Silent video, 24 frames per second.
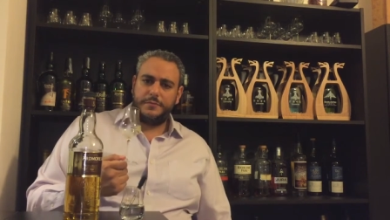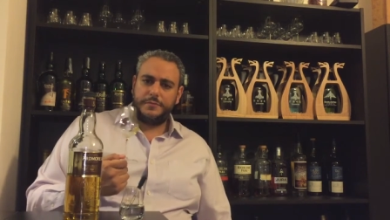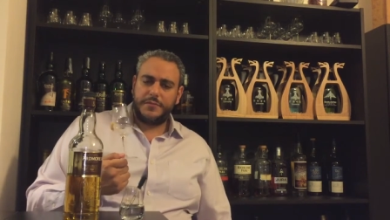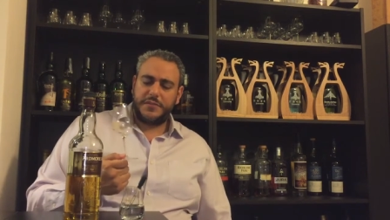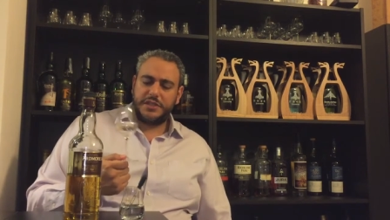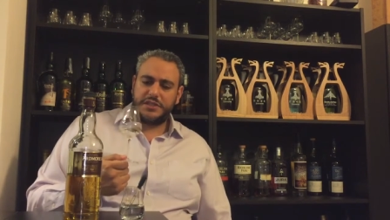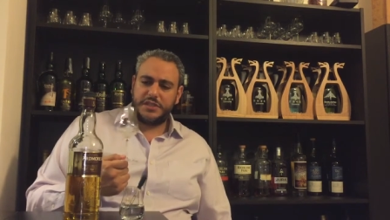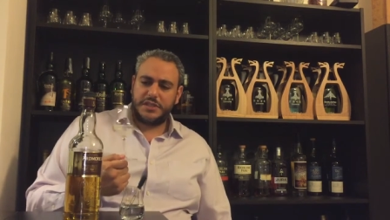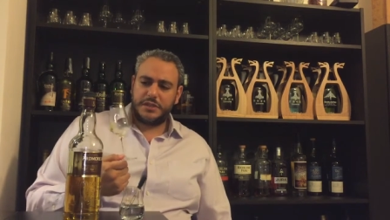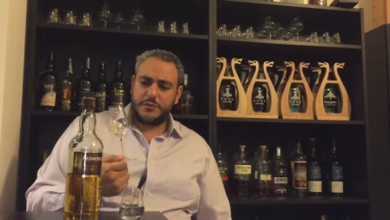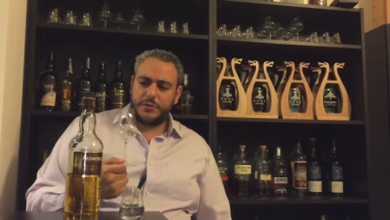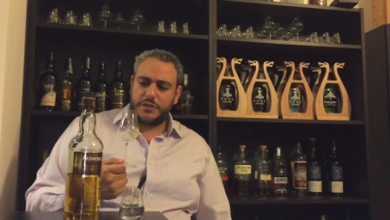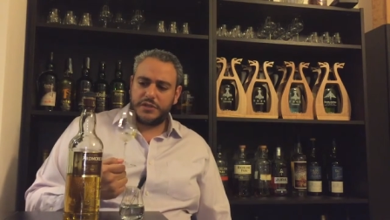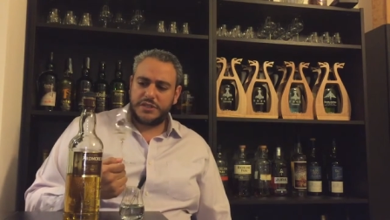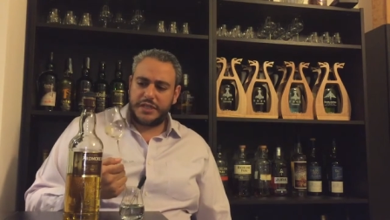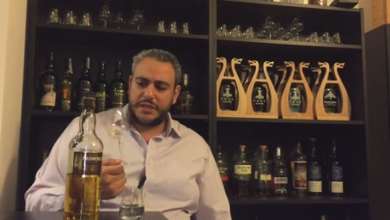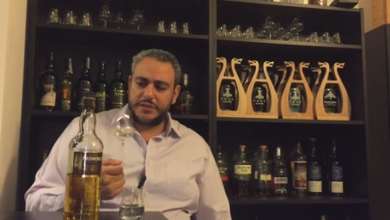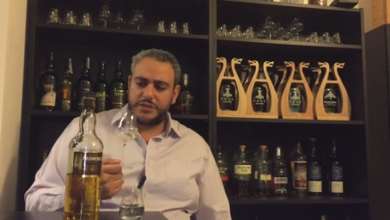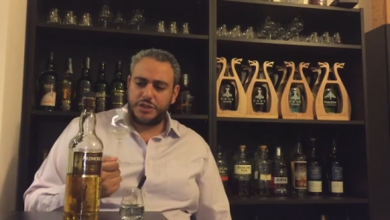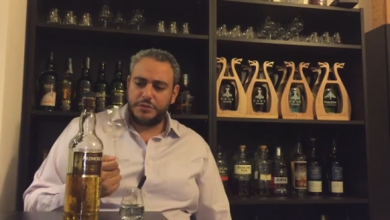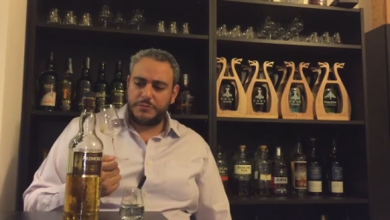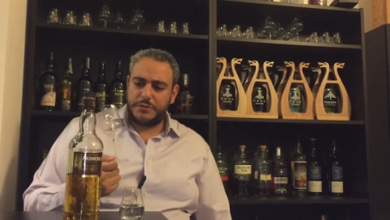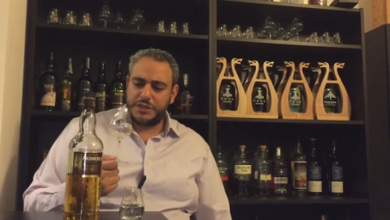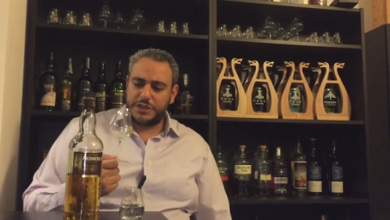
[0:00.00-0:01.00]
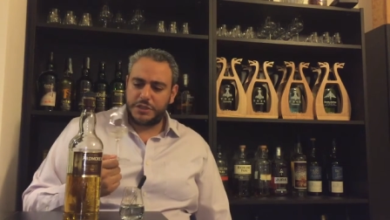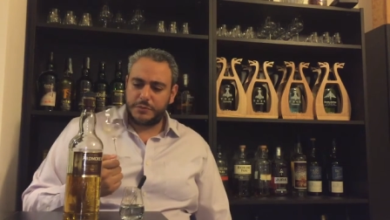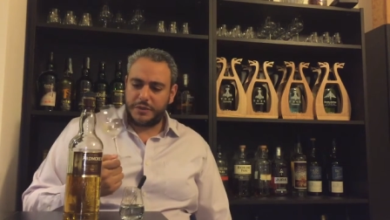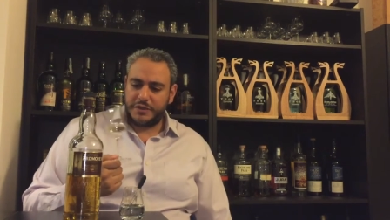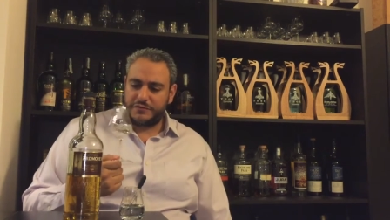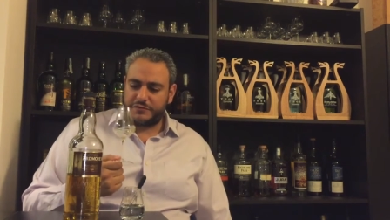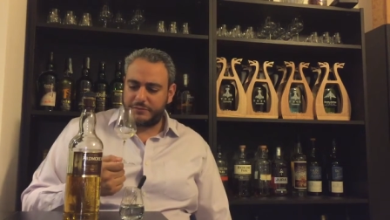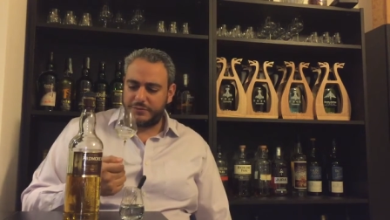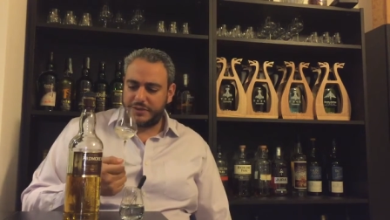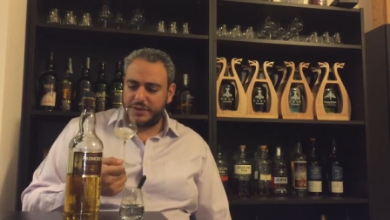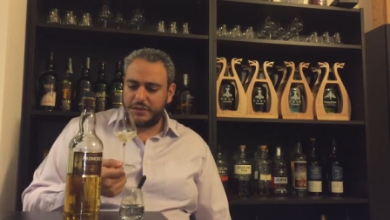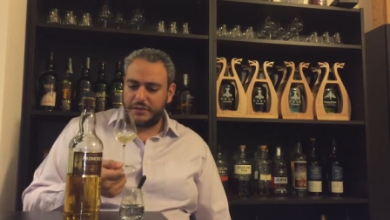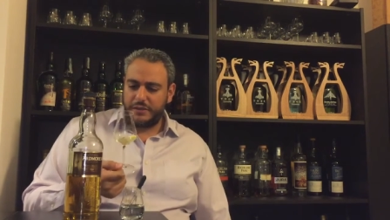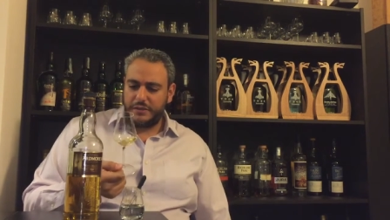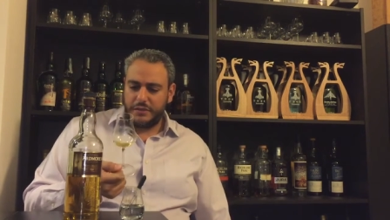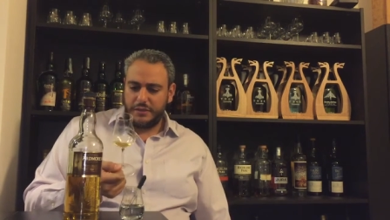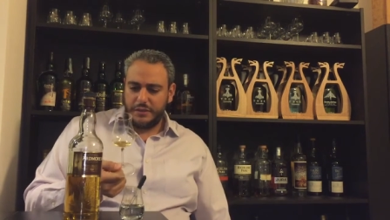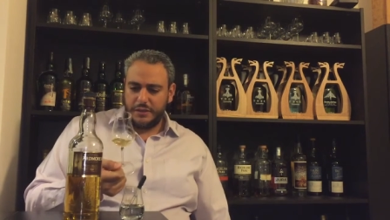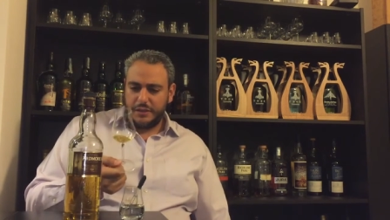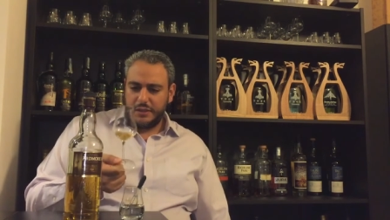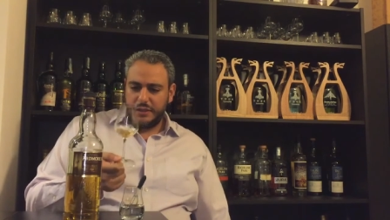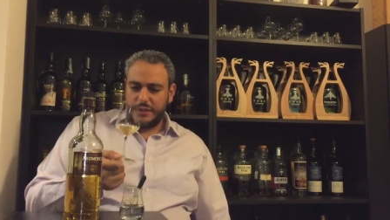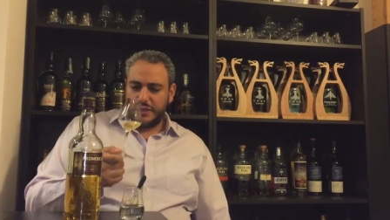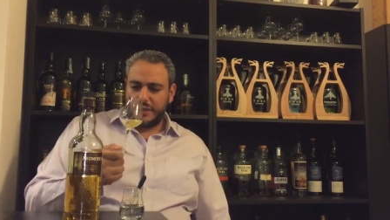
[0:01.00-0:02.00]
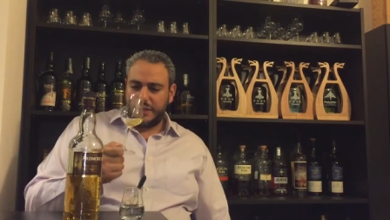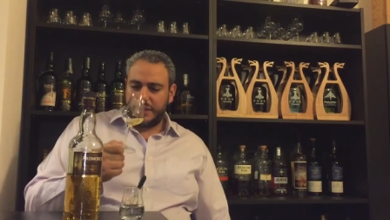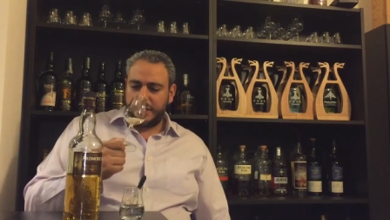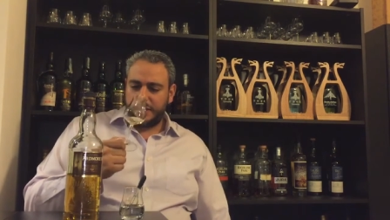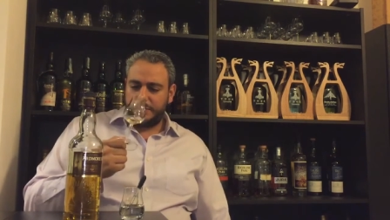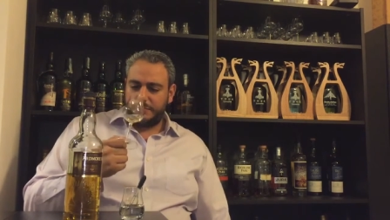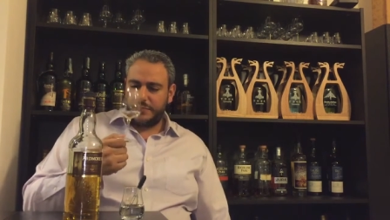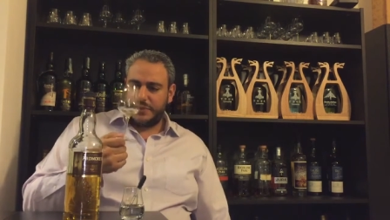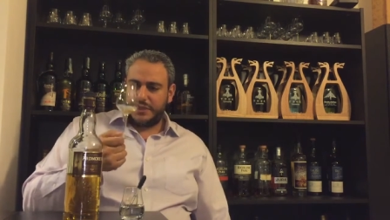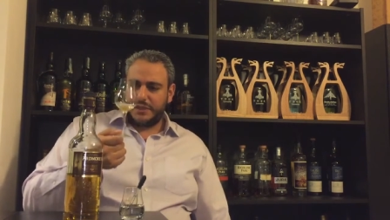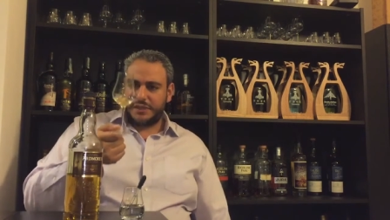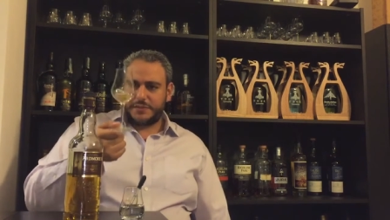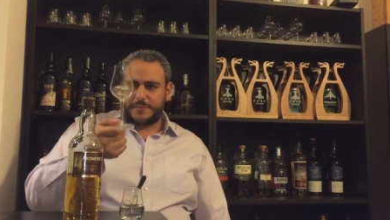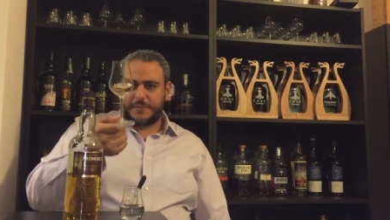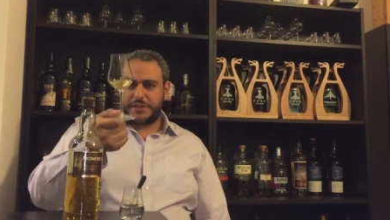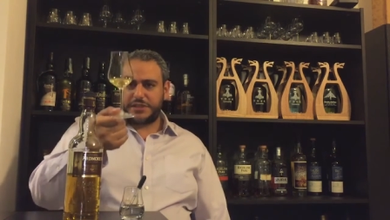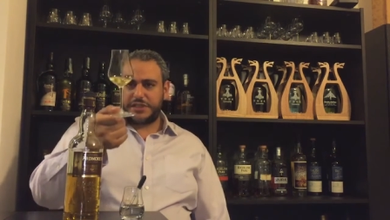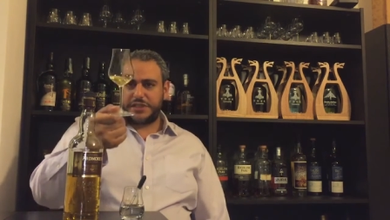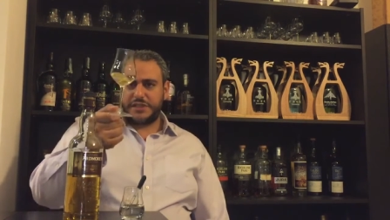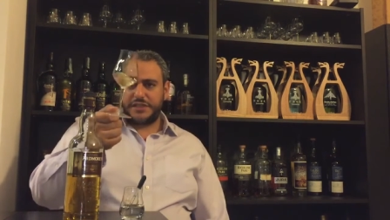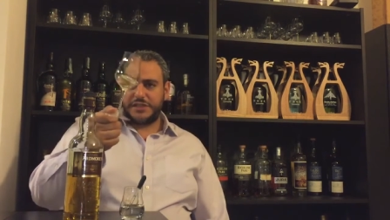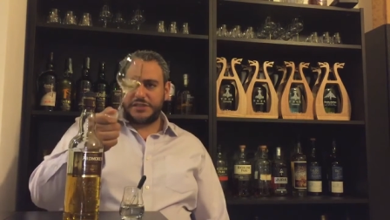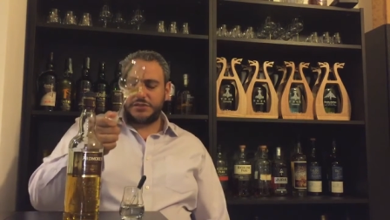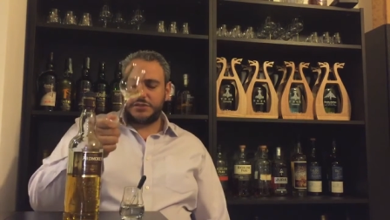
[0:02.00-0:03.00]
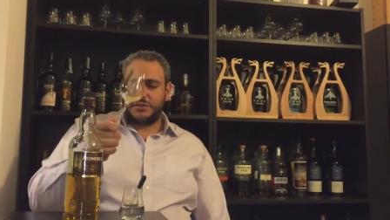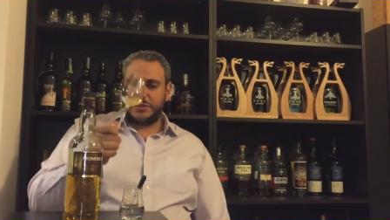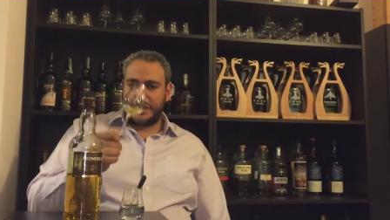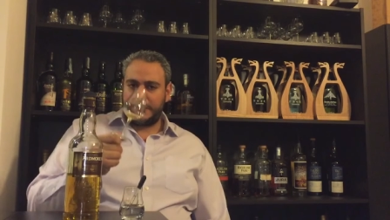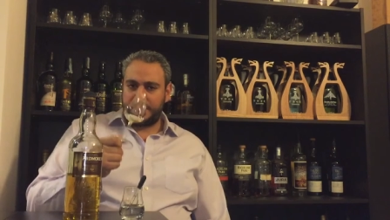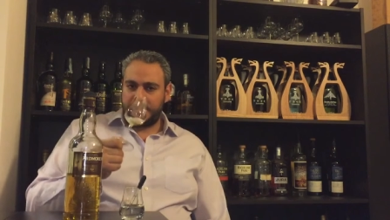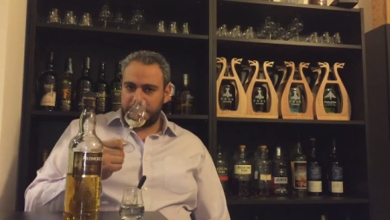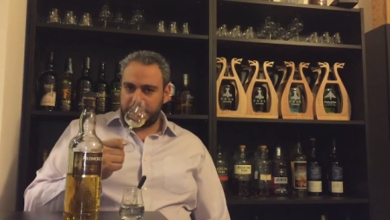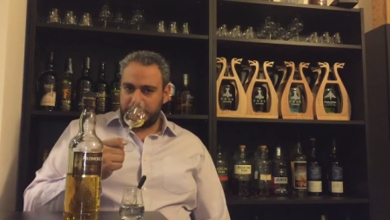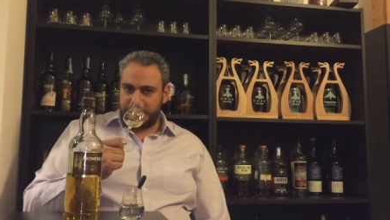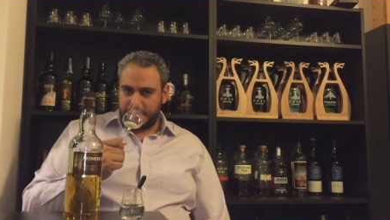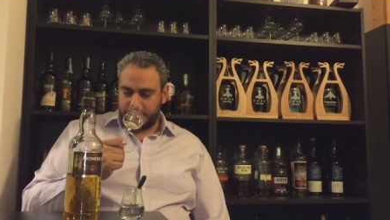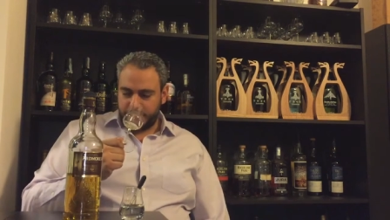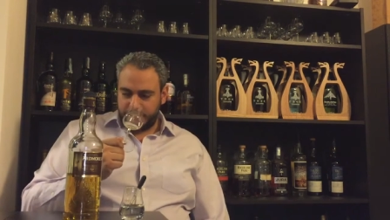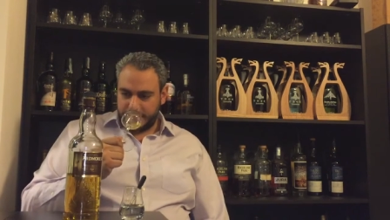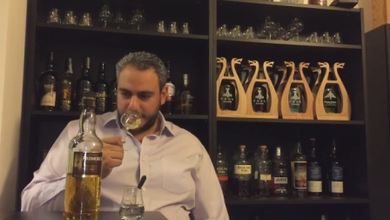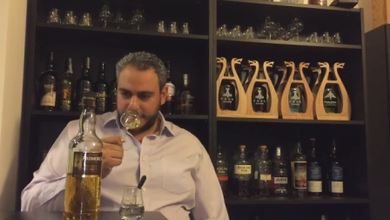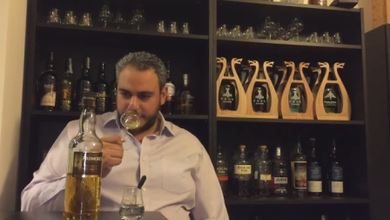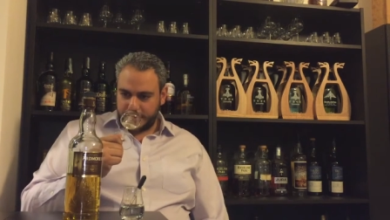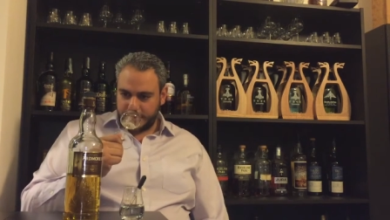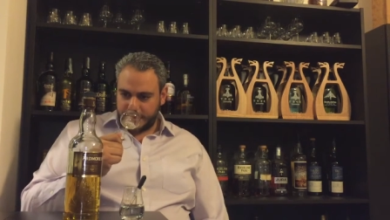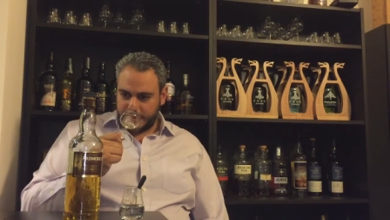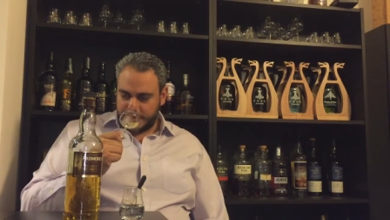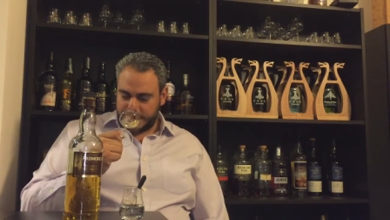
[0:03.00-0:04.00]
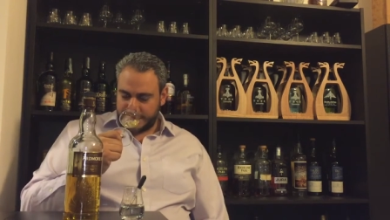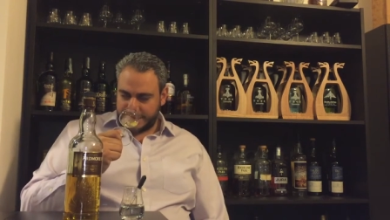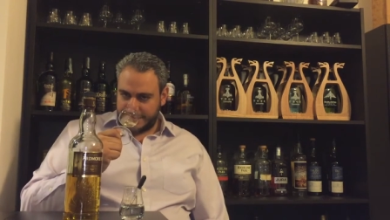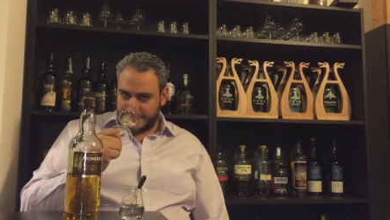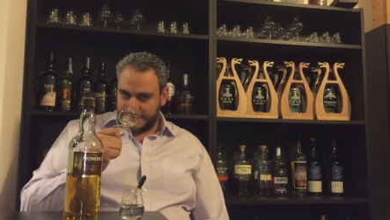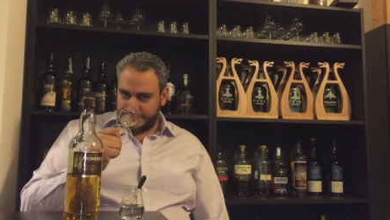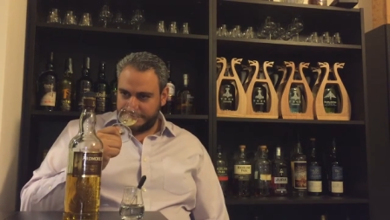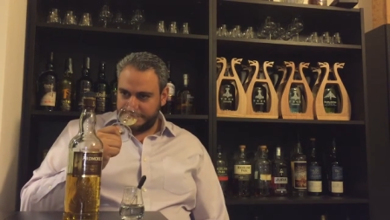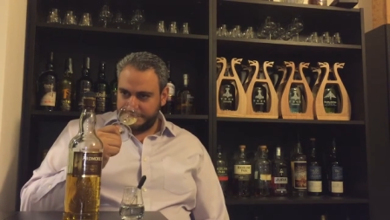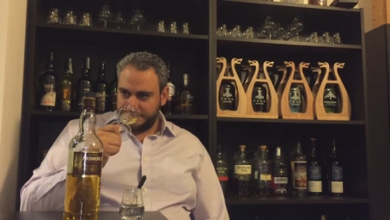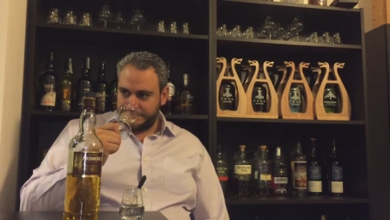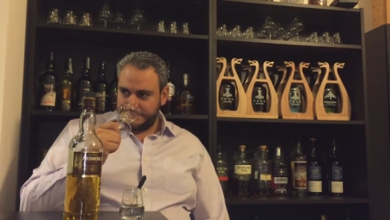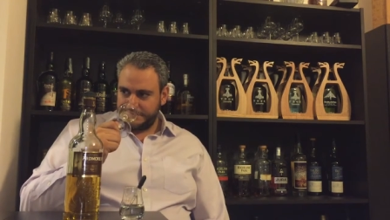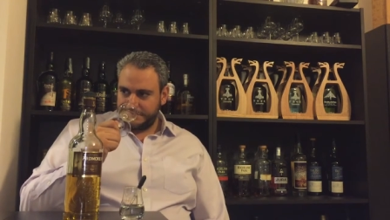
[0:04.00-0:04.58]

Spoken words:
because I don't want to take too much away from it, and especially there's not that much liquid in the glass now.